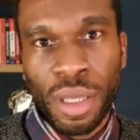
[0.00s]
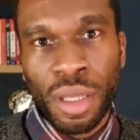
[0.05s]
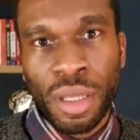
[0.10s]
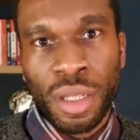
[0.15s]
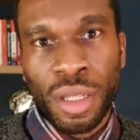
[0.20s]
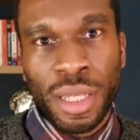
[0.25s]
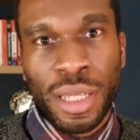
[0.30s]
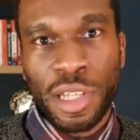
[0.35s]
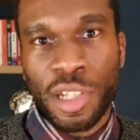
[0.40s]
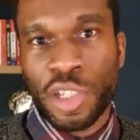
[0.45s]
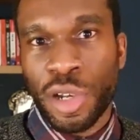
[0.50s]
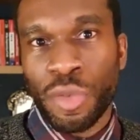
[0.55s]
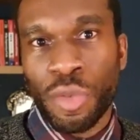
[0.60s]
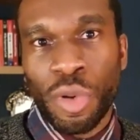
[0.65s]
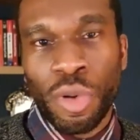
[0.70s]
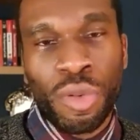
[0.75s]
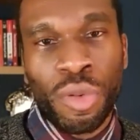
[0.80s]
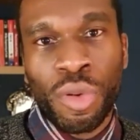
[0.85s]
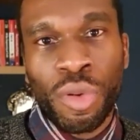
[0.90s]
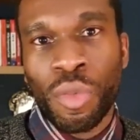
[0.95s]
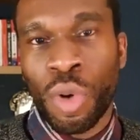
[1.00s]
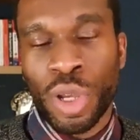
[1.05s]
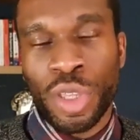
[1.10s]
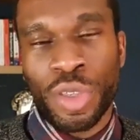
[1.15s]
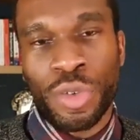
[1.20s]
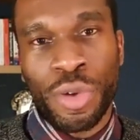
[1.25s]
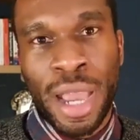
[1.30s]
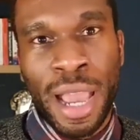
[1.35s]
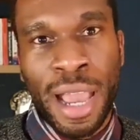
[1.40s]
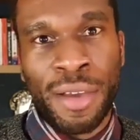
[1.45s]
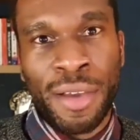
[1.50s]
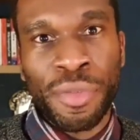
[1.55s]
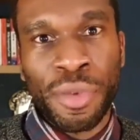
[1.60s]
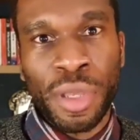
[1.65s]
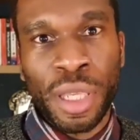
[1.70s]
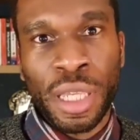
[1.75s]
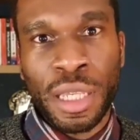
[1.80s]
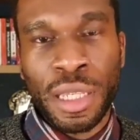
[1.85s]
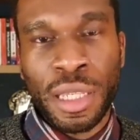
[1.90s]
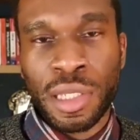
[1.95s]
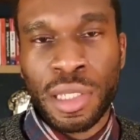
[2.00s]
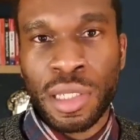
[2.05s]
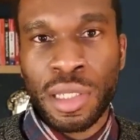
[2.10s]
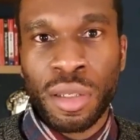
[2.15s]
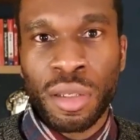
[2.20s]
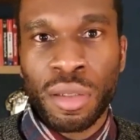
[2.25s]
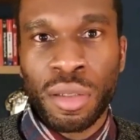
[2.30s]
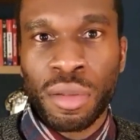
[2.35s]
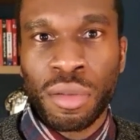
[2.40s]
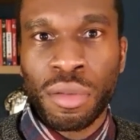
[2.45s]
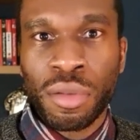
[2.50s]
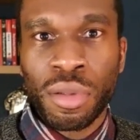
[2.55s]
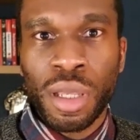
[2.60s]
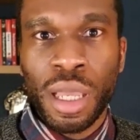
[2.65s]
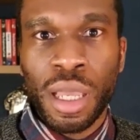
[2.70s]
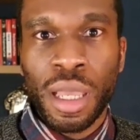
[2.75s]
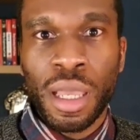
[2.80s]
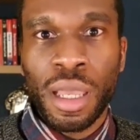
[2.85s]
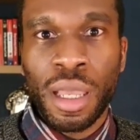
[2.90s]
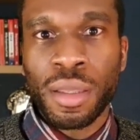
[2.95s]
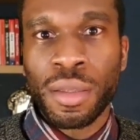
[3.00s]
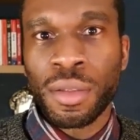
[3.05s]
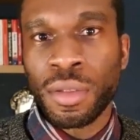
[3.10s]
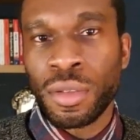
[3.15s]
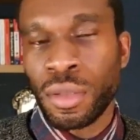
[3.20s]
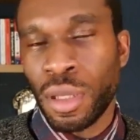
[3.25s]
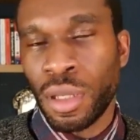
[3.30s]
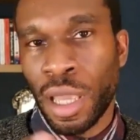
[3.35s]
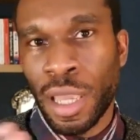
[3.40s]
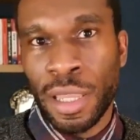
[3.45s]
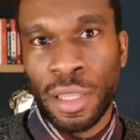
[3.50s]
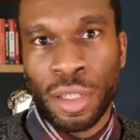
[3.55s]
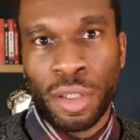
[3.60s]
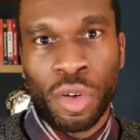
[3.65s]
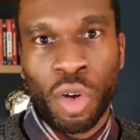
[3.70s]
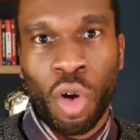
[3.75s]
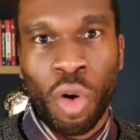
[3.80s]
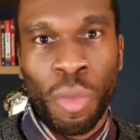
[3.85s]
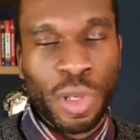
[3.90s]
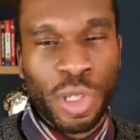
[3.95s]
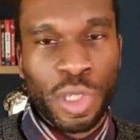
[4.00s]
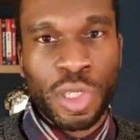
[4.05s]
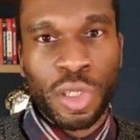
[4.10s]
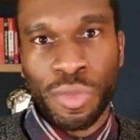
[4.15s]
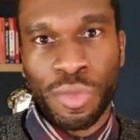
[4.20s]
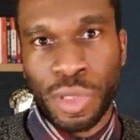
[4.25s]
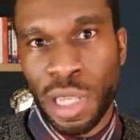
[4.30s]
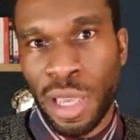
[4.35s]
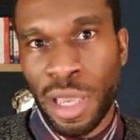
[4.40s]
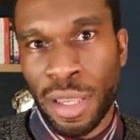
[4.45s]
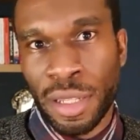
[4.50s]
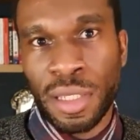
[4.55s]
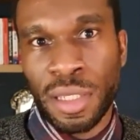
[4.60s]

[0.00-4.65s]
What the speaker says: In general, what you have is a corpus of text,